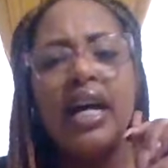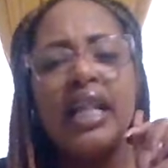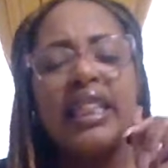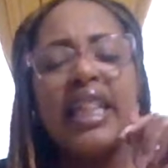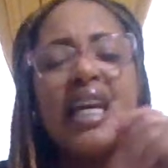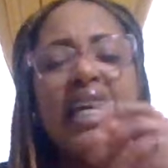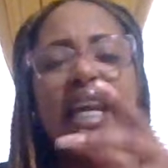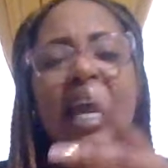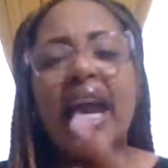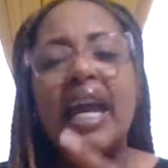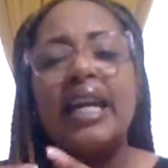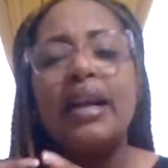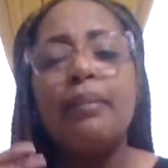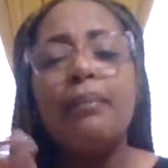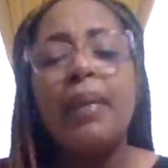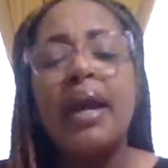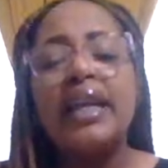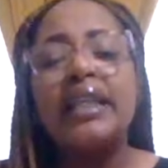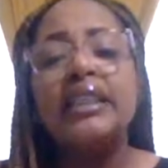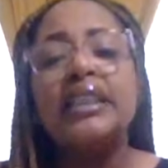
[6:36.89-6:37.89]
They can't
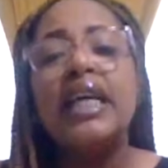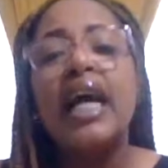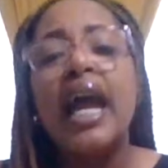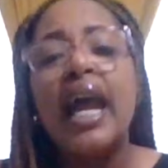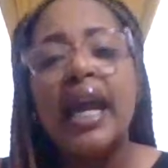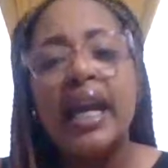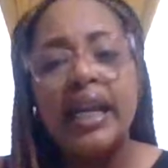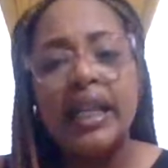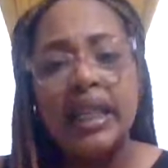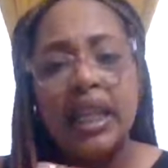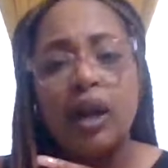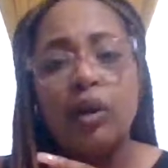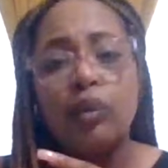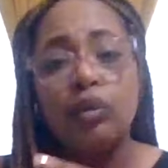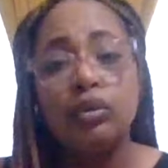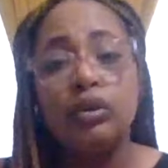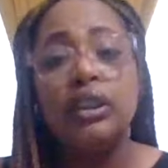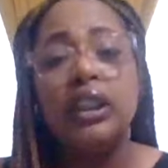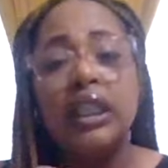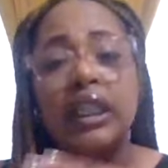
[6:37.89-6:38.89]
maintain their
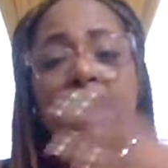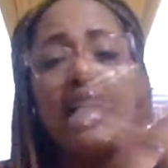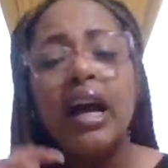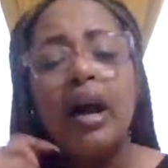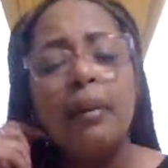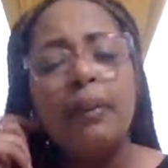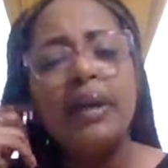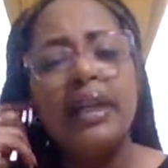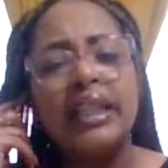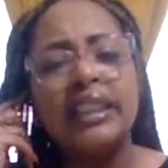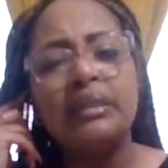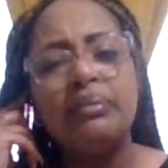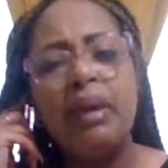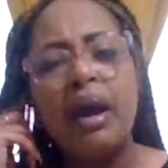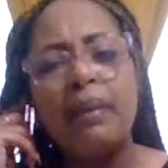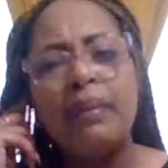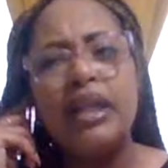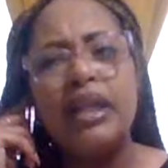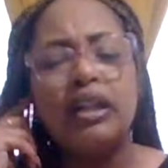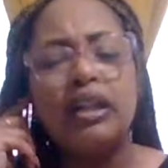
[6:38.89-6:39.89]
routine because
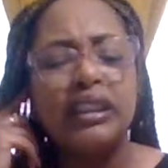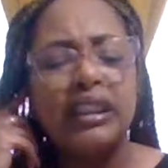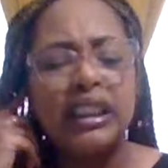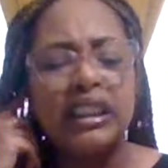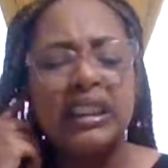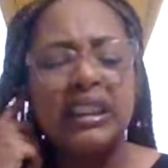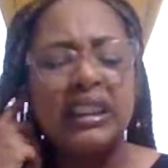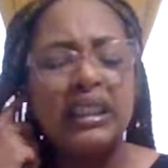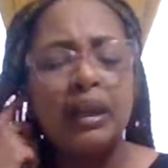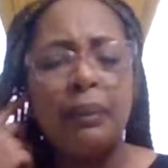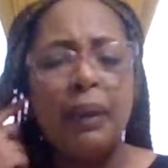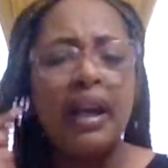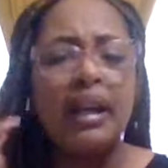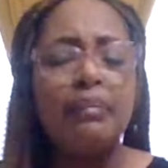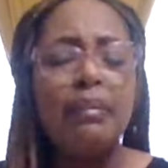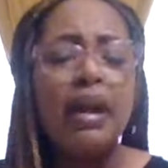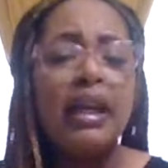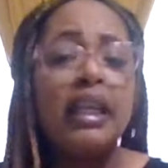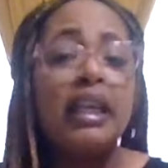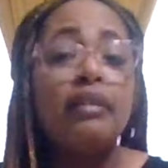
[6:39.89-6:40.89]
maybe, you know, since somebody
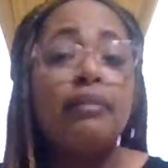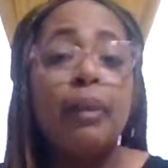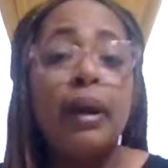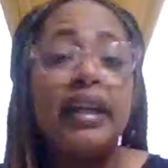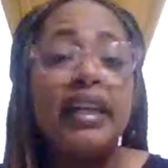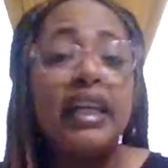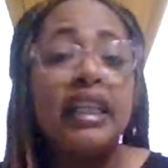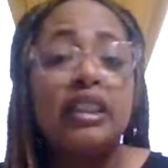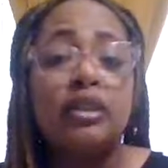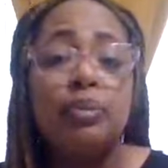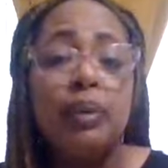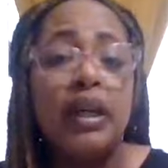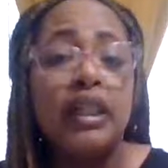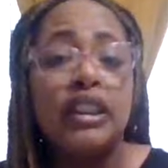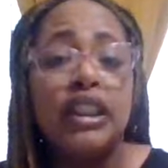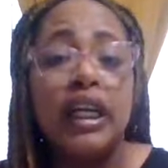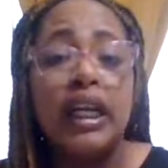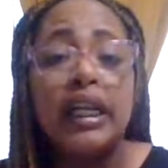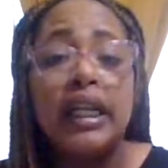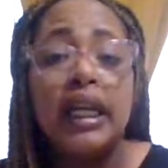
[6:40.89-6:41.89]
may live pay that
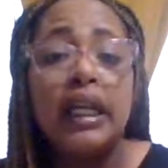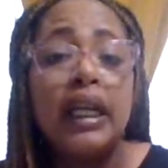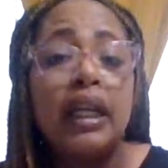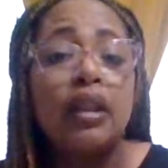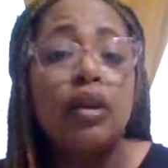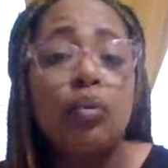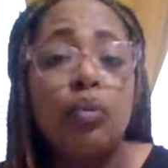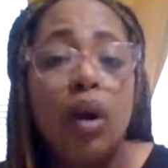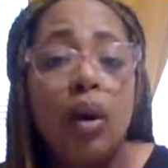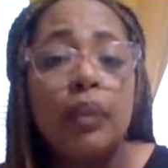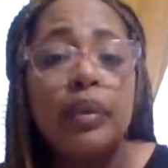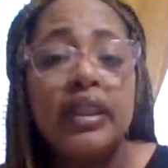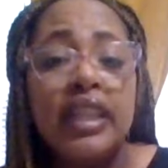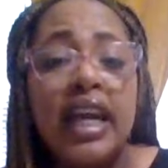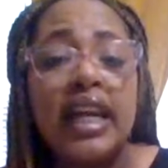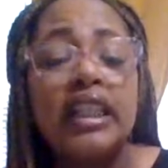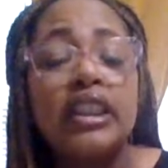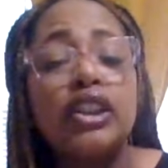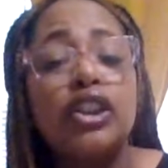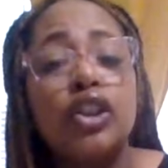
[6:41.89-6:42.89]
paycheck, and ain't nothing wrong with
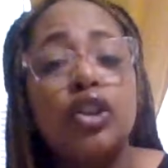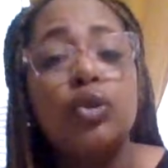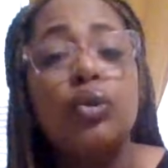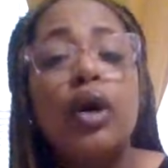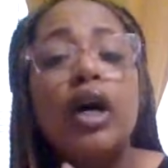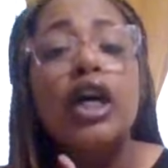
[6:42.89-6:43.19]
that until you,